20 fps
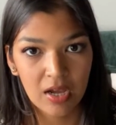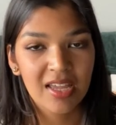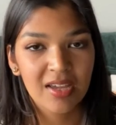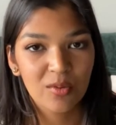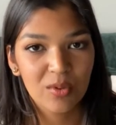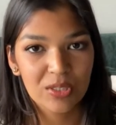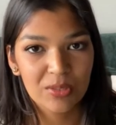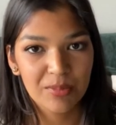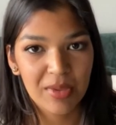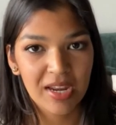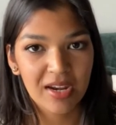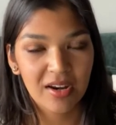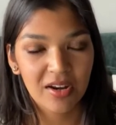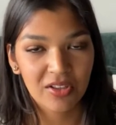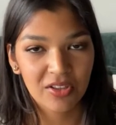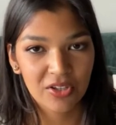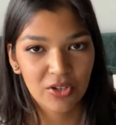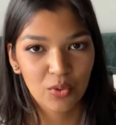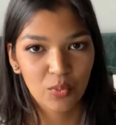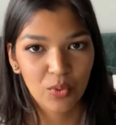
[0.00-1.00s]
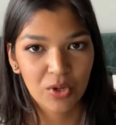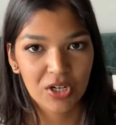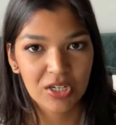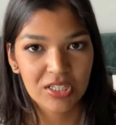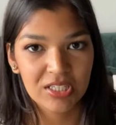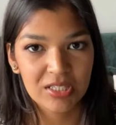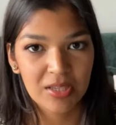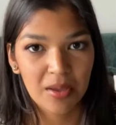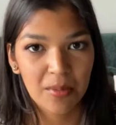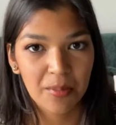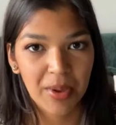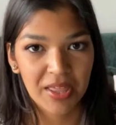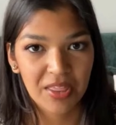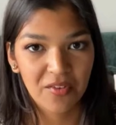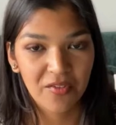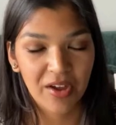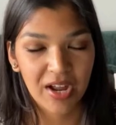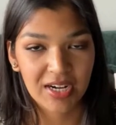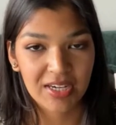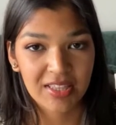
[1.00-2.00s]
It was made a little worse by
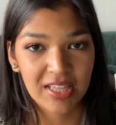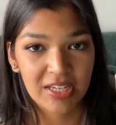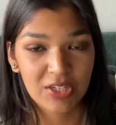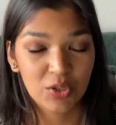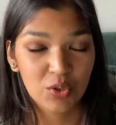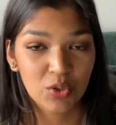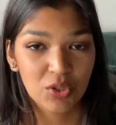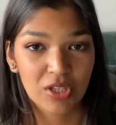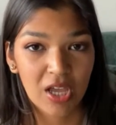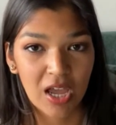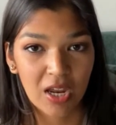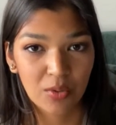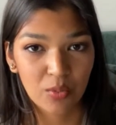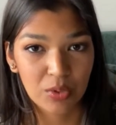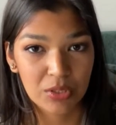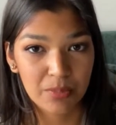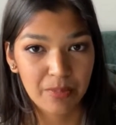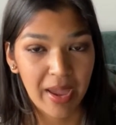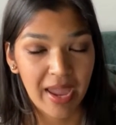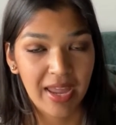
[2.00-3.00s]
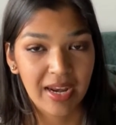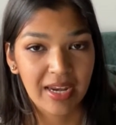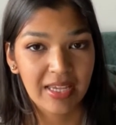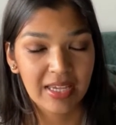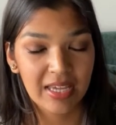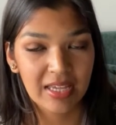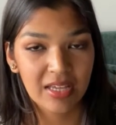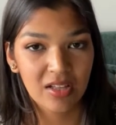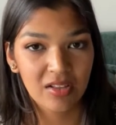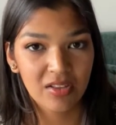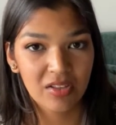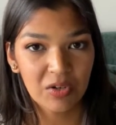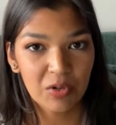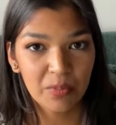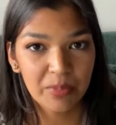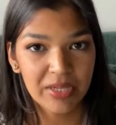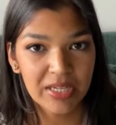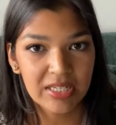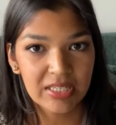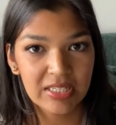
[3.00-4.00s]
the fact that Toussaint was panicking a
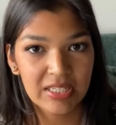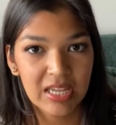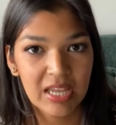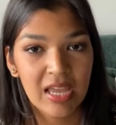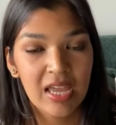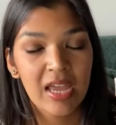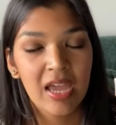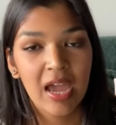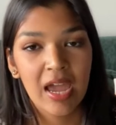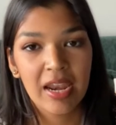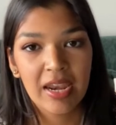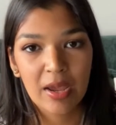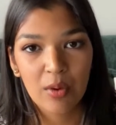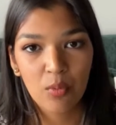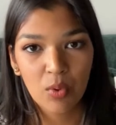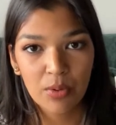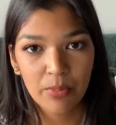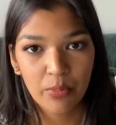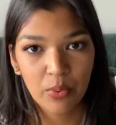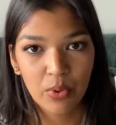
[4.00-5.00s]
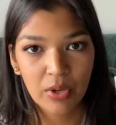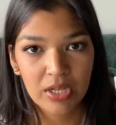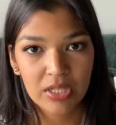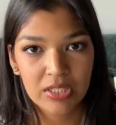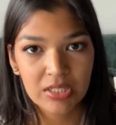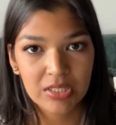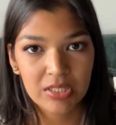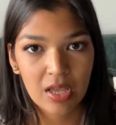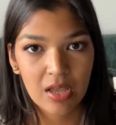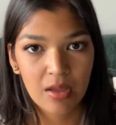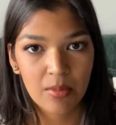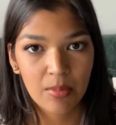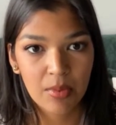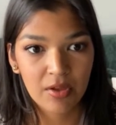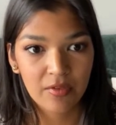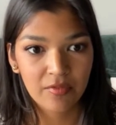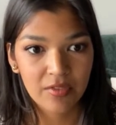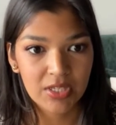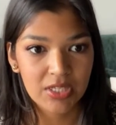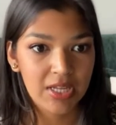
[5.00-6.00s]
little bit, and at one point, some
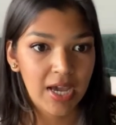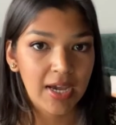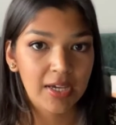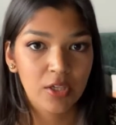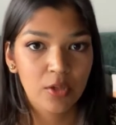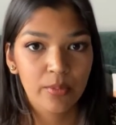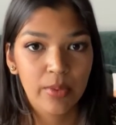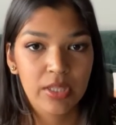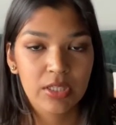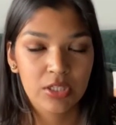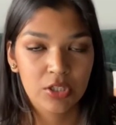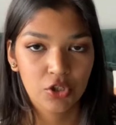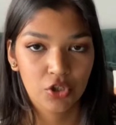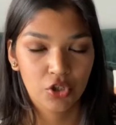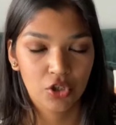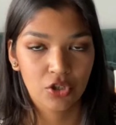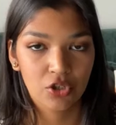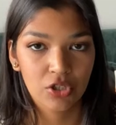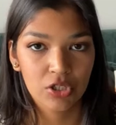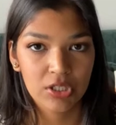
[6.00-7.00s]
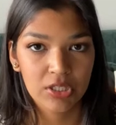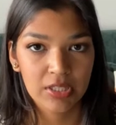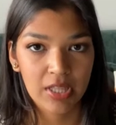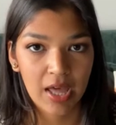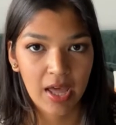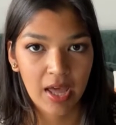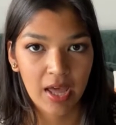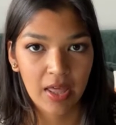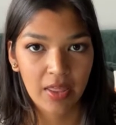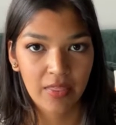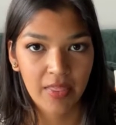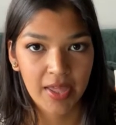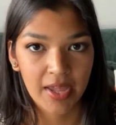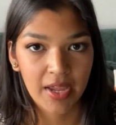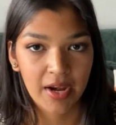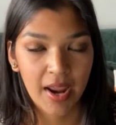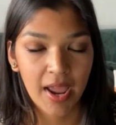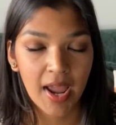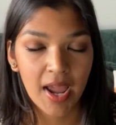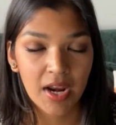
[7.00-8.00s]
of the documents and journals that they
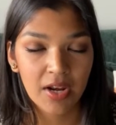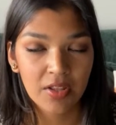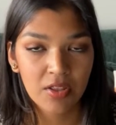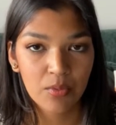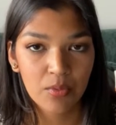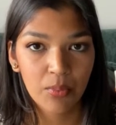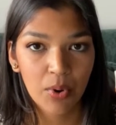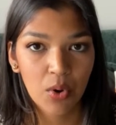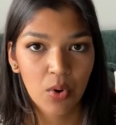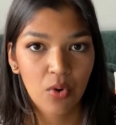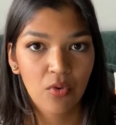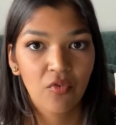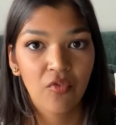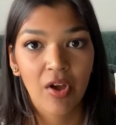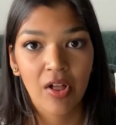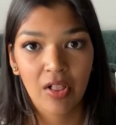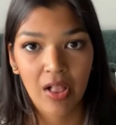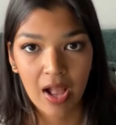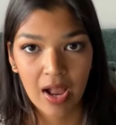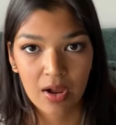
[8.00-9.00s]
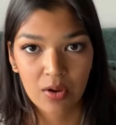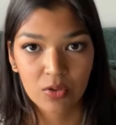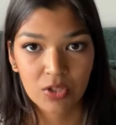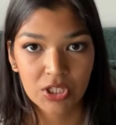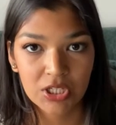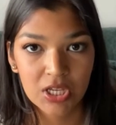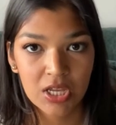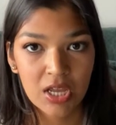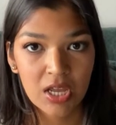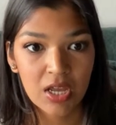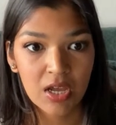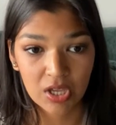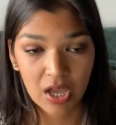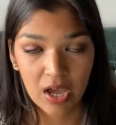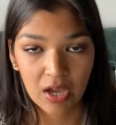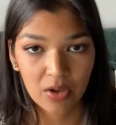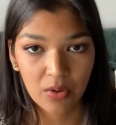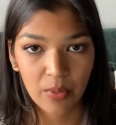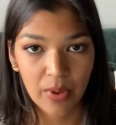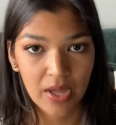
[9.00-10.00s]
had in the boat fell out.
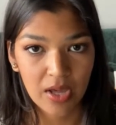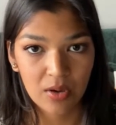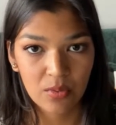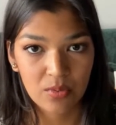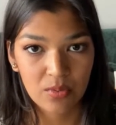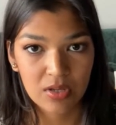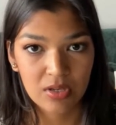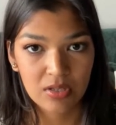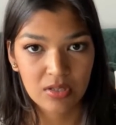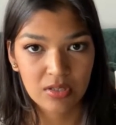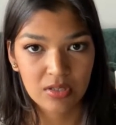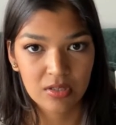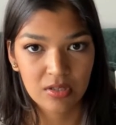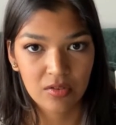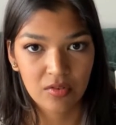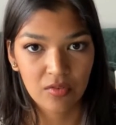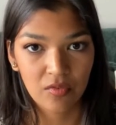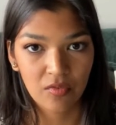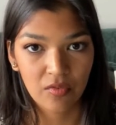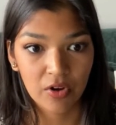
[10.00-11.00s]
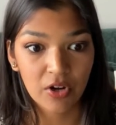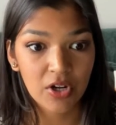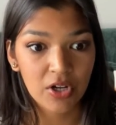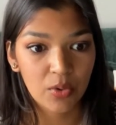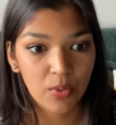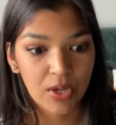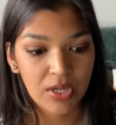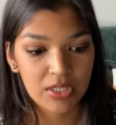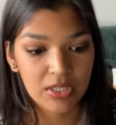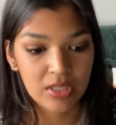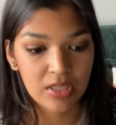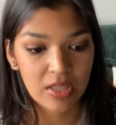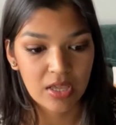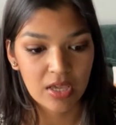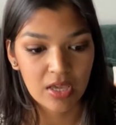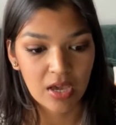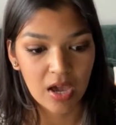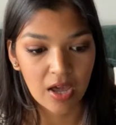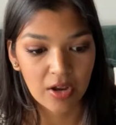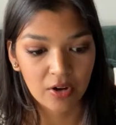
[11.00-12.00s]
Sacagawea was very quick to
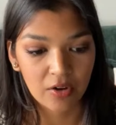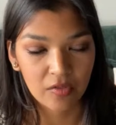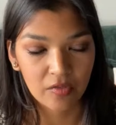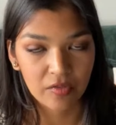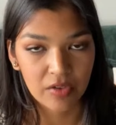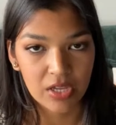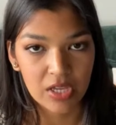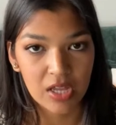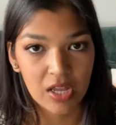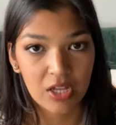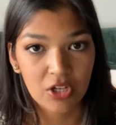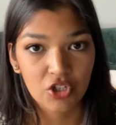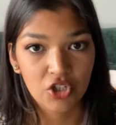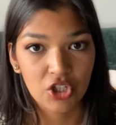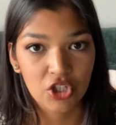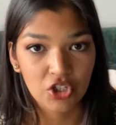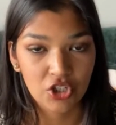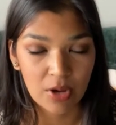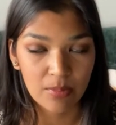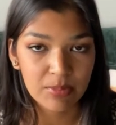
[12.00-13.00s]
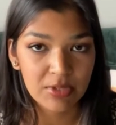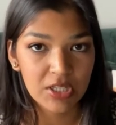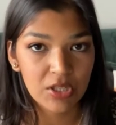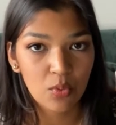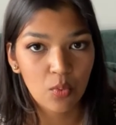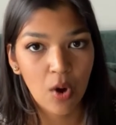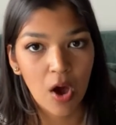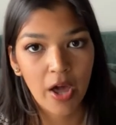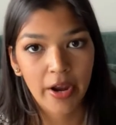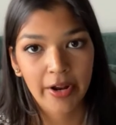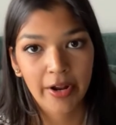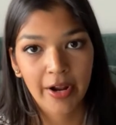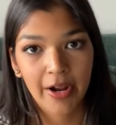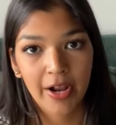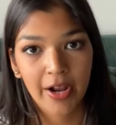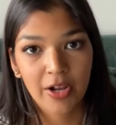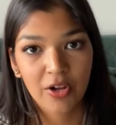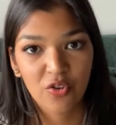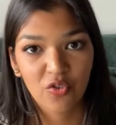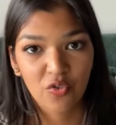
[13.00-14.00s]
think on her feet, and she jumped in the
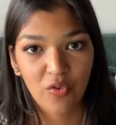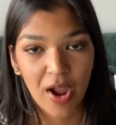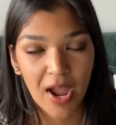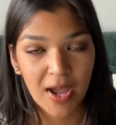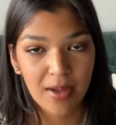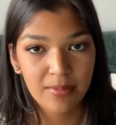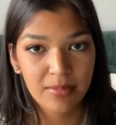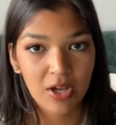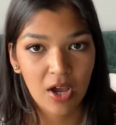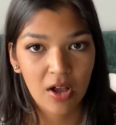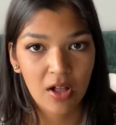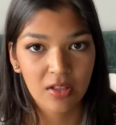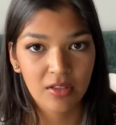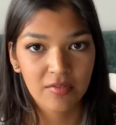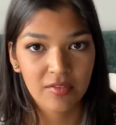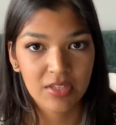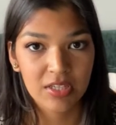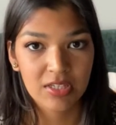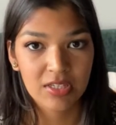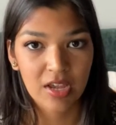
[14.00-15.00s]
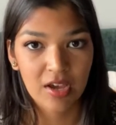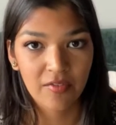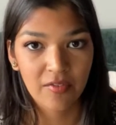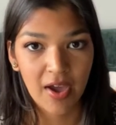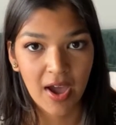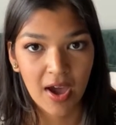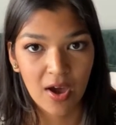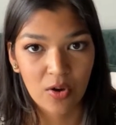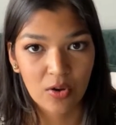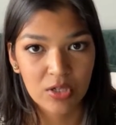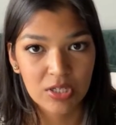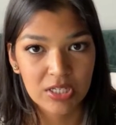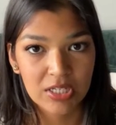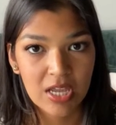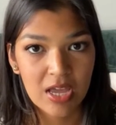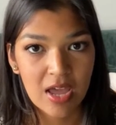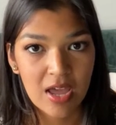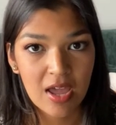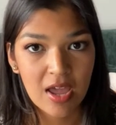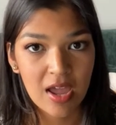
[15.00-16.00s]
water, grabbed all of the stuff out,
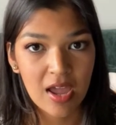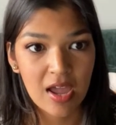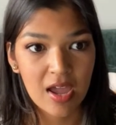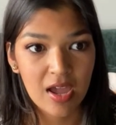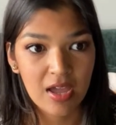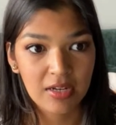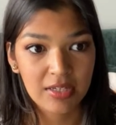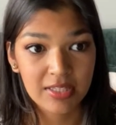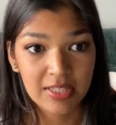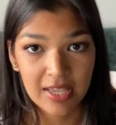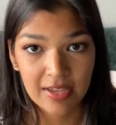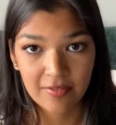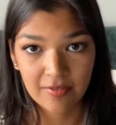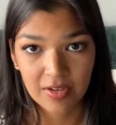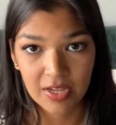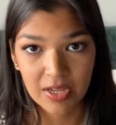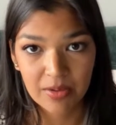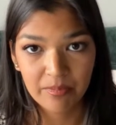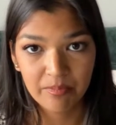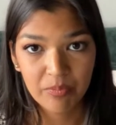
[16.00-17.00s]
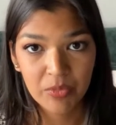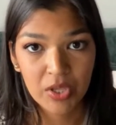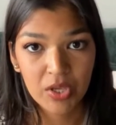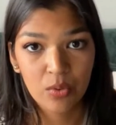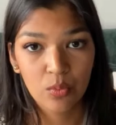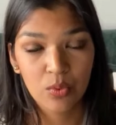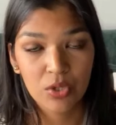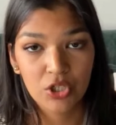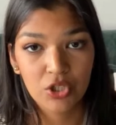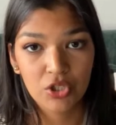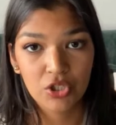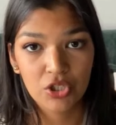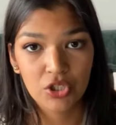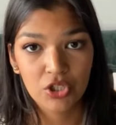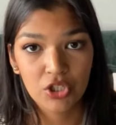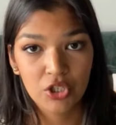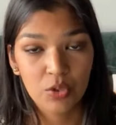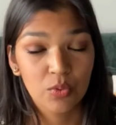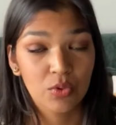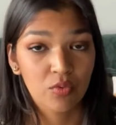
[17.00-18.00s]
and saved it, which
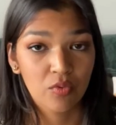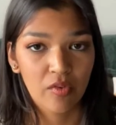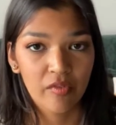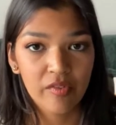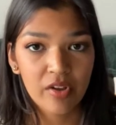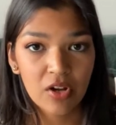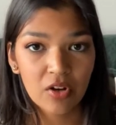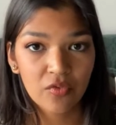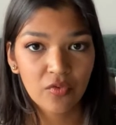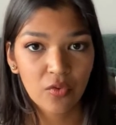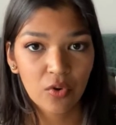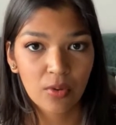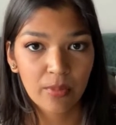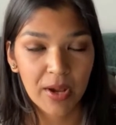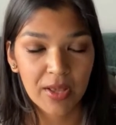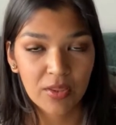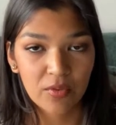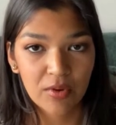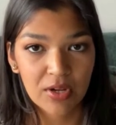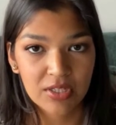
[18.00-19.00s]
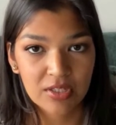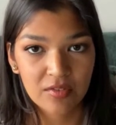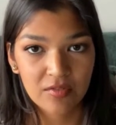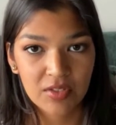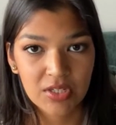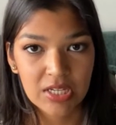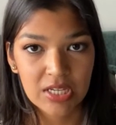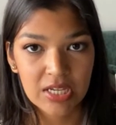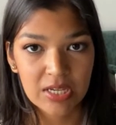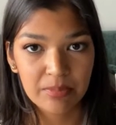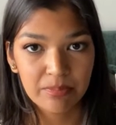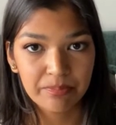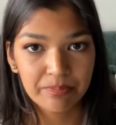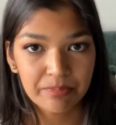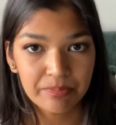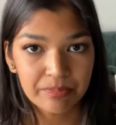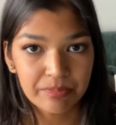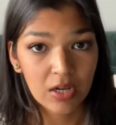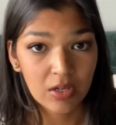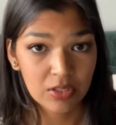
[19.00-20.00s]
she was revered for by the rest of the team.
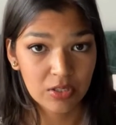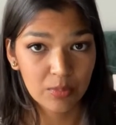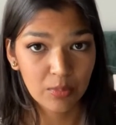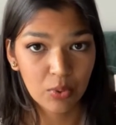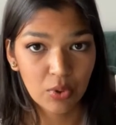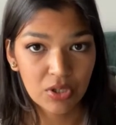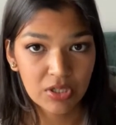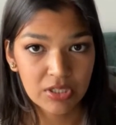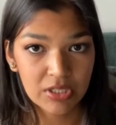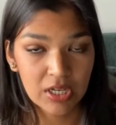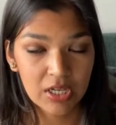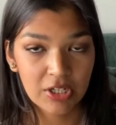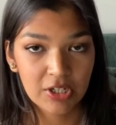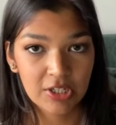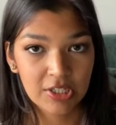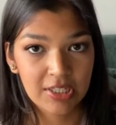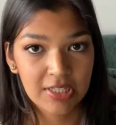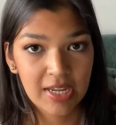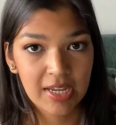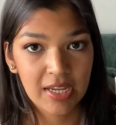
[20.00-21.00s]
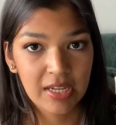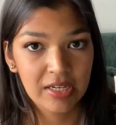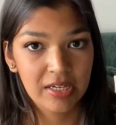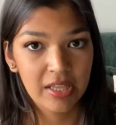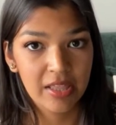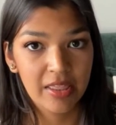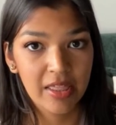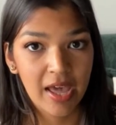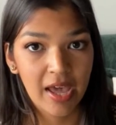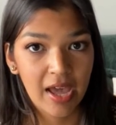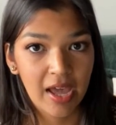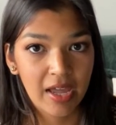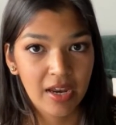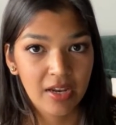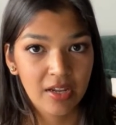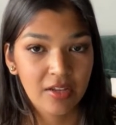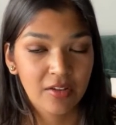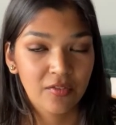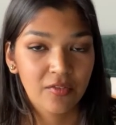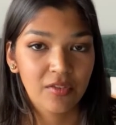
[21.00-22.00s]
Now, it's important to understand
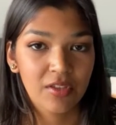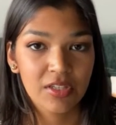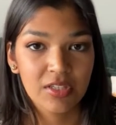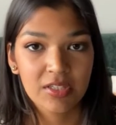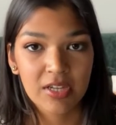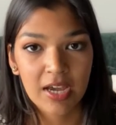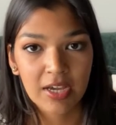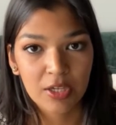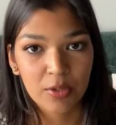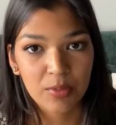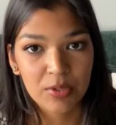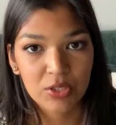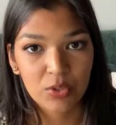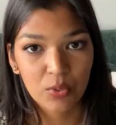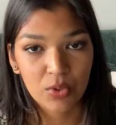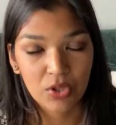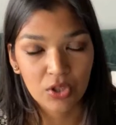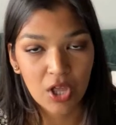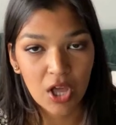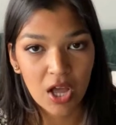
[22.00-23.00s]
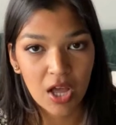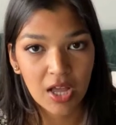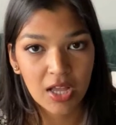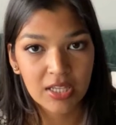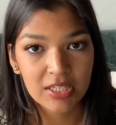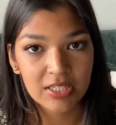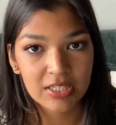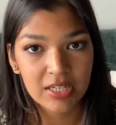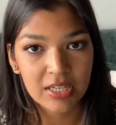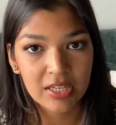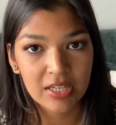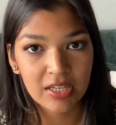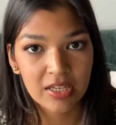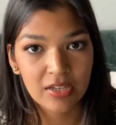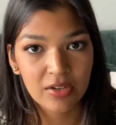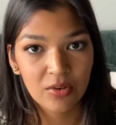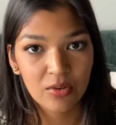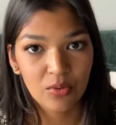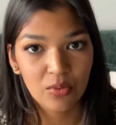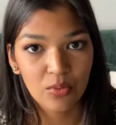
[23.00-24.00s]
that if these documents were lost,
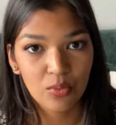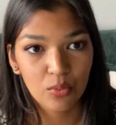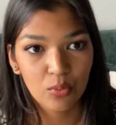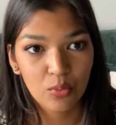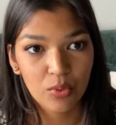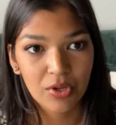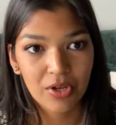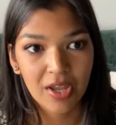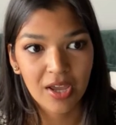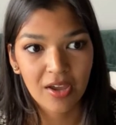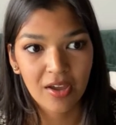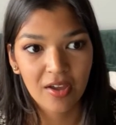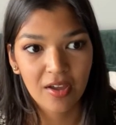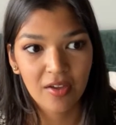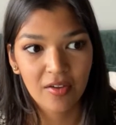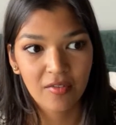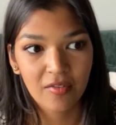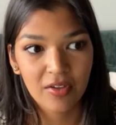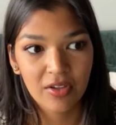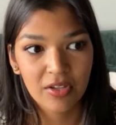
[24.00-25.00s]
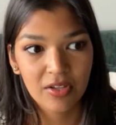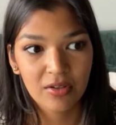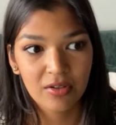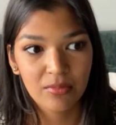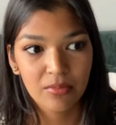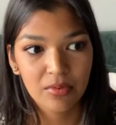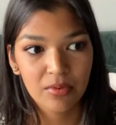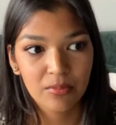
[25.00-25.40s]
it would have